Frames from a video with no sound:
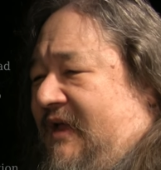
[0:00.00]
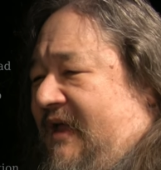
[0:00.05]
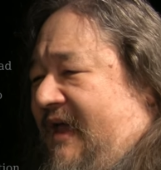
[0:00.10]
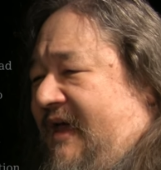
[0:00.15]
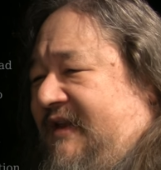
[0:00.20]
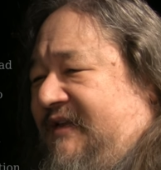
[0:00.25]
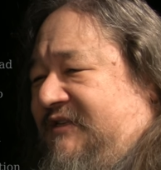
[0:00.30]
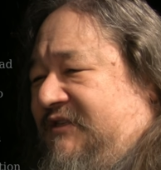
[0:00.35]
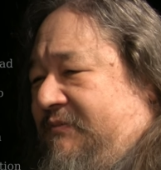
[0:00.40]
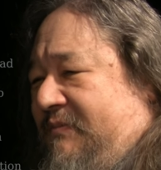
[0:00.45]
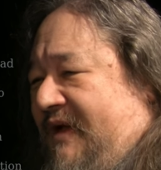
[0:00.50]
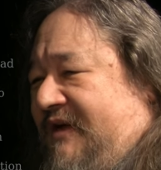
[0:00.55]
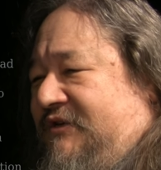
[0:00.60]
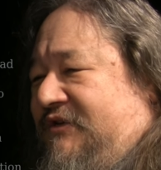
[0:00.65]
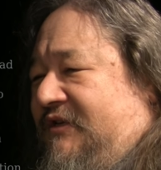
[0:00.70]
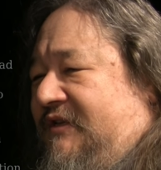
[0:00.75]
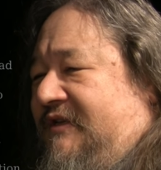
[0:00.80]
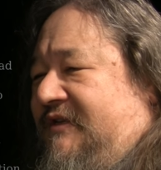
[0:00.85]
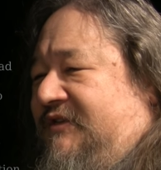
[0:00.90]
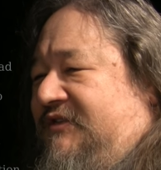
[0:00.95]
and
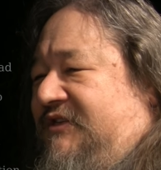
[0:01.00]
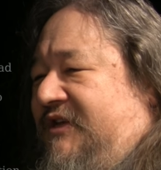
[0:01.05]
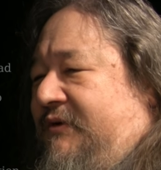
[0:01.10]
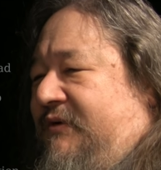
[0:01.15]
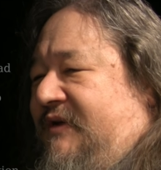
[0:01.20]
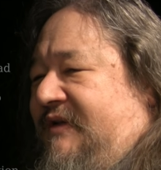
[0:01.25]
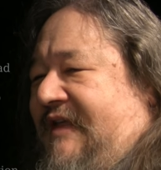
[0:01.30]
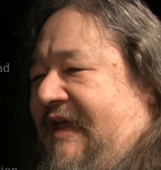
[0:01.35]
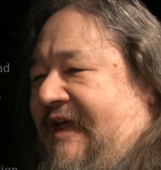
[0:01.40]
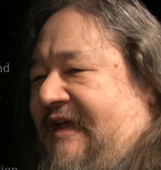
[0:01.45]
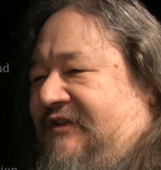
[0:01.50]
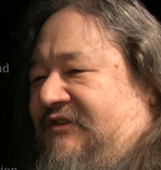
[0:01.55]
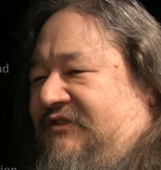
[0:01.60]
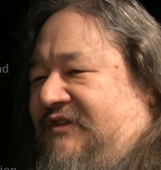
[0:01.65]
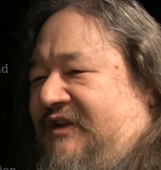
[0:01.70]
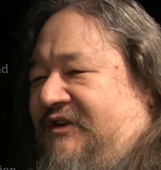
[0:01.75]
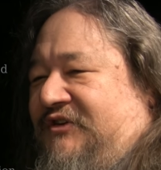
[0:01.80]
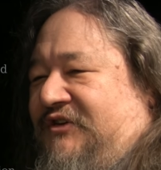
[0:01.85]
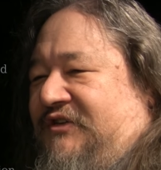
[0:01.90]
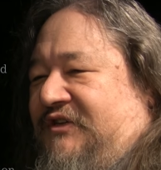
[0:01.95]
especially secret gas
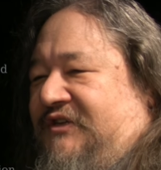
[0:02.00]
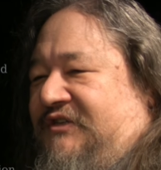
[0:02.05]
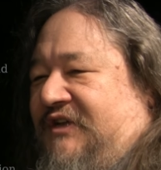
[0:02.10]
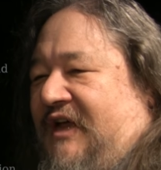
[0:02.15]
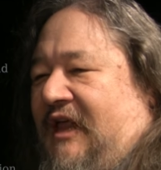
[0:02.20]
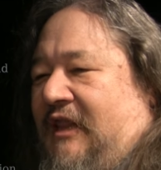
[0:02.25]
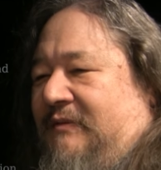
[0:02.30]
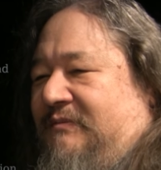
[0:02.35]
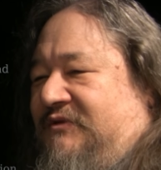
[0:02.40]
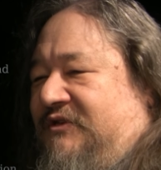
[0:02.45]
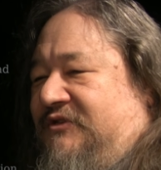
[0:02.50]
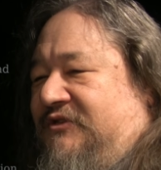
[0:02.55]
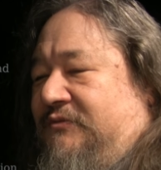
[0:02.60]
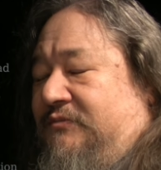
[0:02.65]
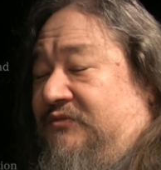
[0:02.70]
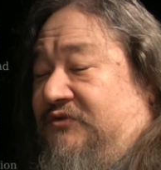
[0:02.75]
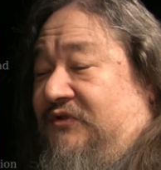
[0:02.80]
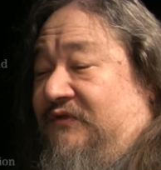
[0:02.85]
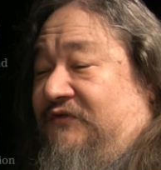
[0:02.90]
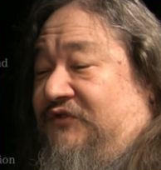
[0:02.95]
station
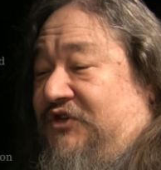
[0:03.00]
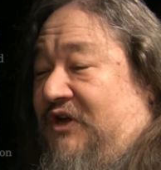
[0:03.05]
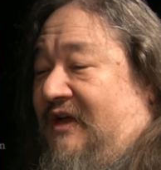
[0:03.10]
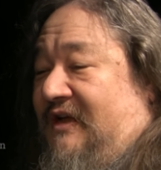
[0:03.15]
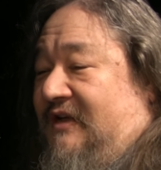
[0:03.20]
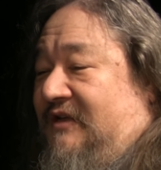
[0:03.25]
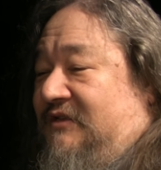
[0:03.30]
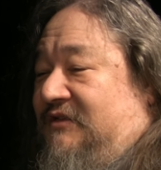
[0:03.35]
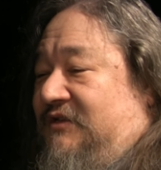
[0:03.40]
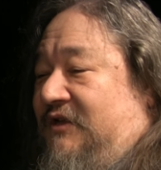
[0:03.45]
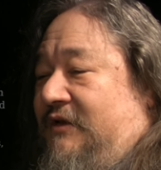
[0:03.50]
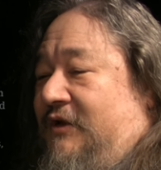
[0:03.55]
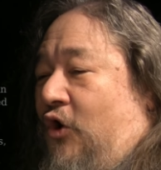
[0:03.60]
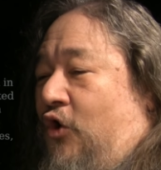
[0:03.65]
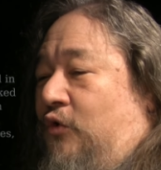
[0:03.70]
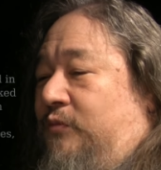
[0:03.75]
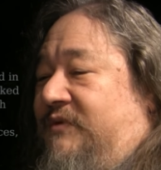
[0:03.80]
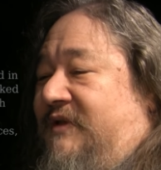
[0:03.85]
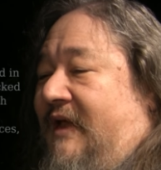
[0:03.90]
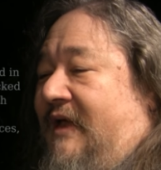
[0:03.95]
solipsisms of John's and
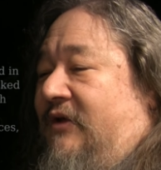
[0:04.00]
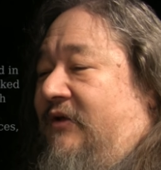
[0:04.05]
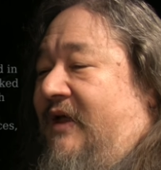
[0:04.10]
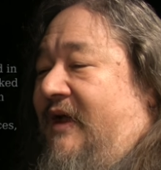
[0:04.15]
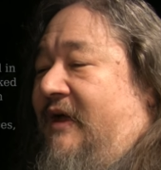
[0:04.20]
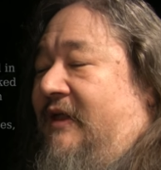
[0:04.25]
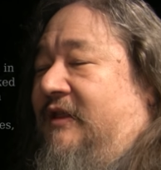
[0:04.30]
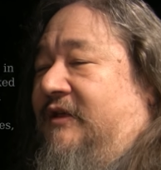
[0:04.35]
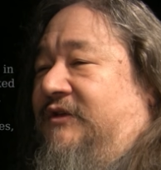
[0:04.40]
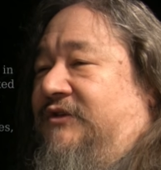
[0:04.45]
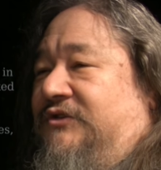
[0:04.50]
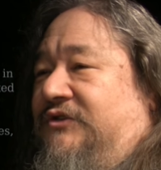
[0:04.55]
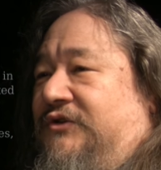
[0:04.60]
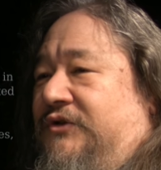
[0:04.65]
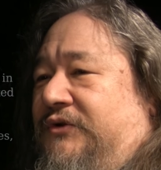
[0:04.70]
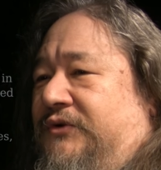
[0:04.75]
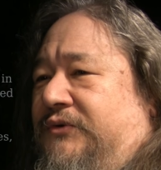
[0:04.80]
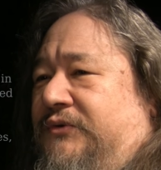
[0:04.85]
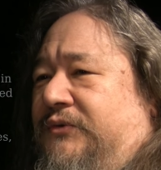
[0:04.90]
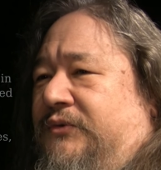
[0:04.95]
hometown alleys
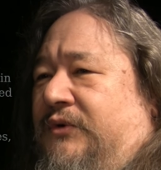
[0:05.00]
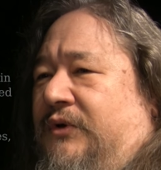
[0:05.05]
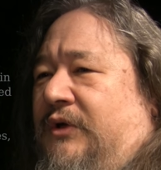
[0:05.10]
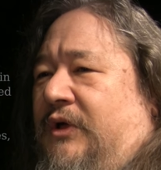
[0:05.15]
too,